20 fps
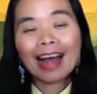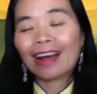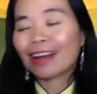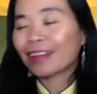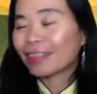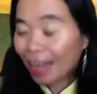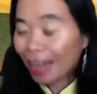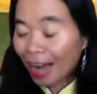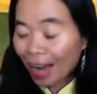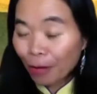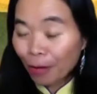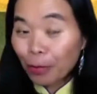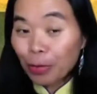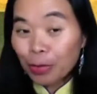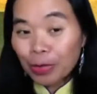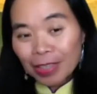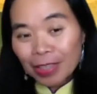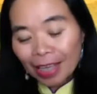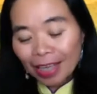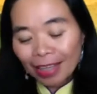I will
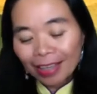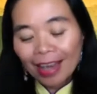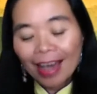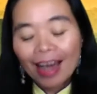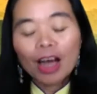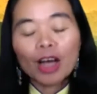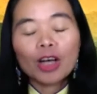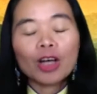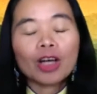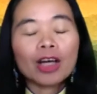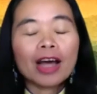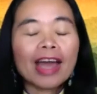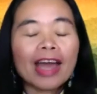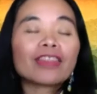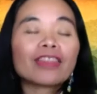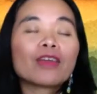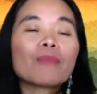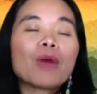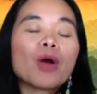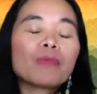see. At the
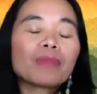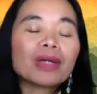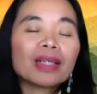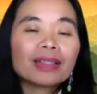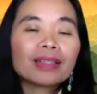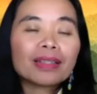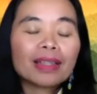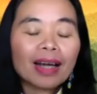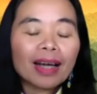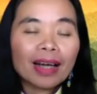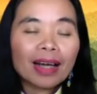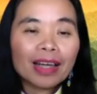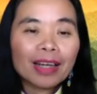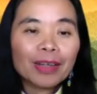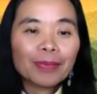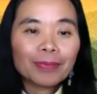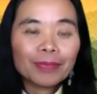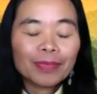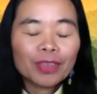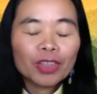moment, I'm
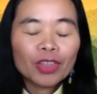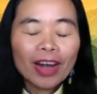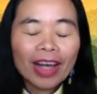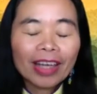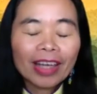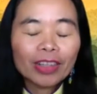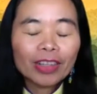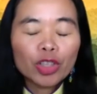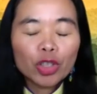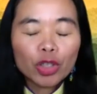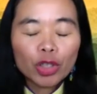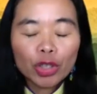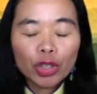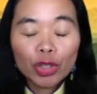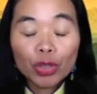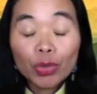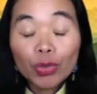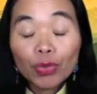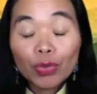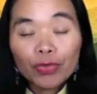trying
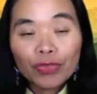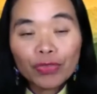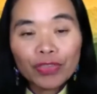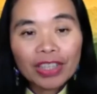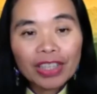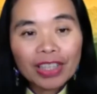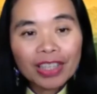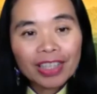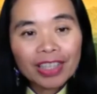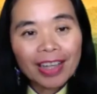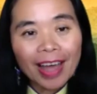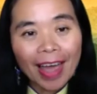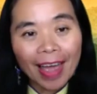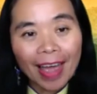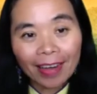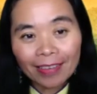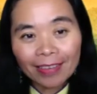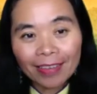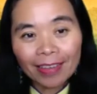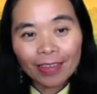to finish the
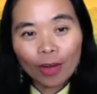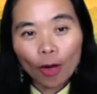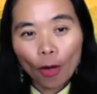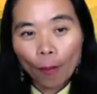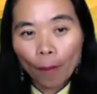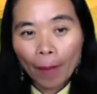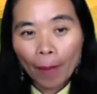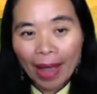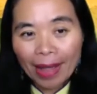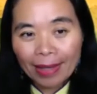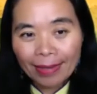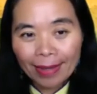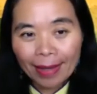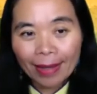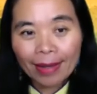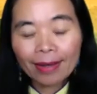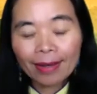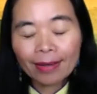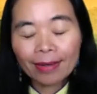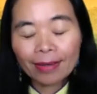editing of my
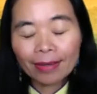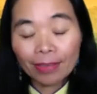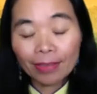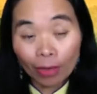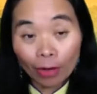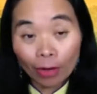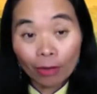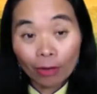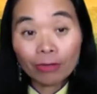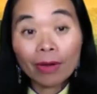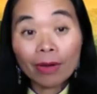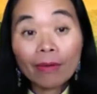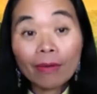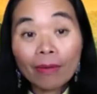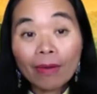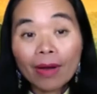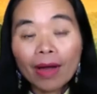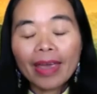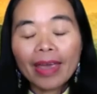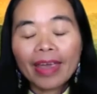second novel.
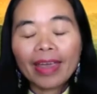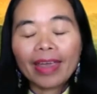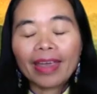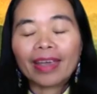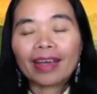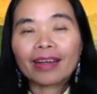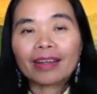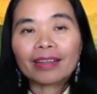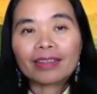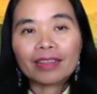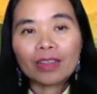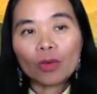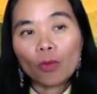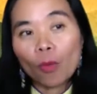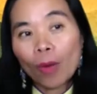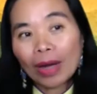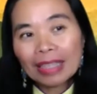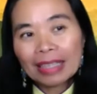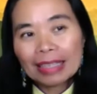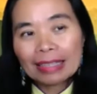And once
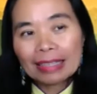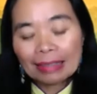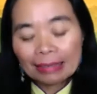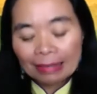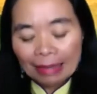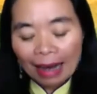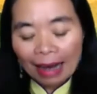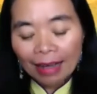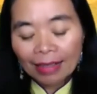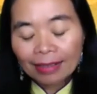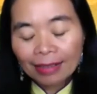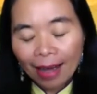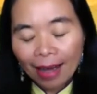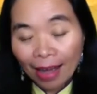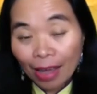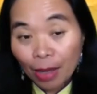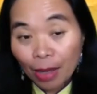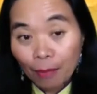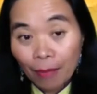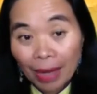this is done, I
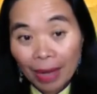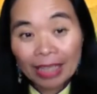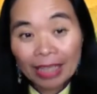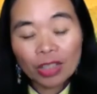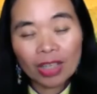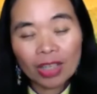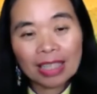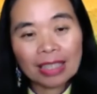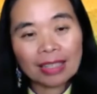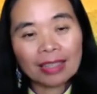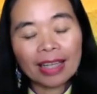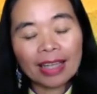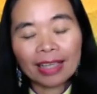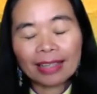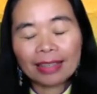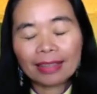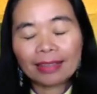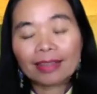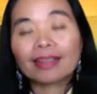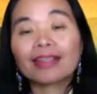may translate
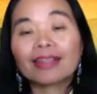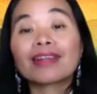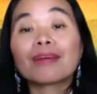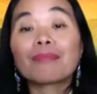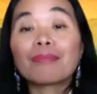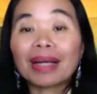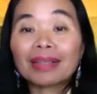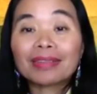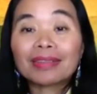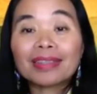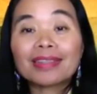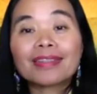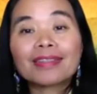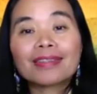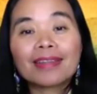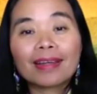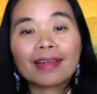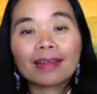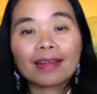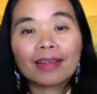The Mountain
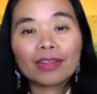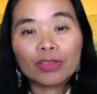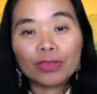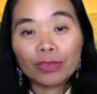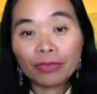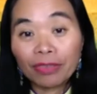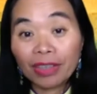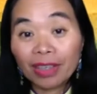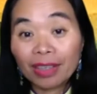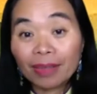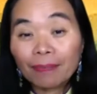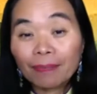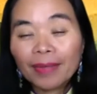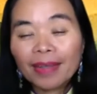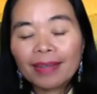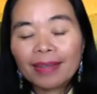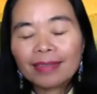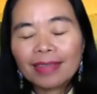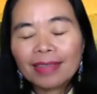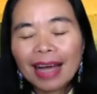Sing into Vietnamese.
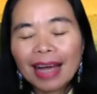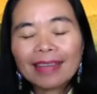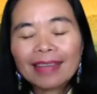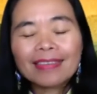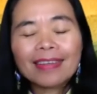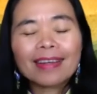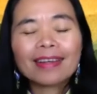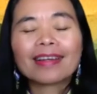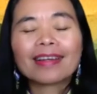I think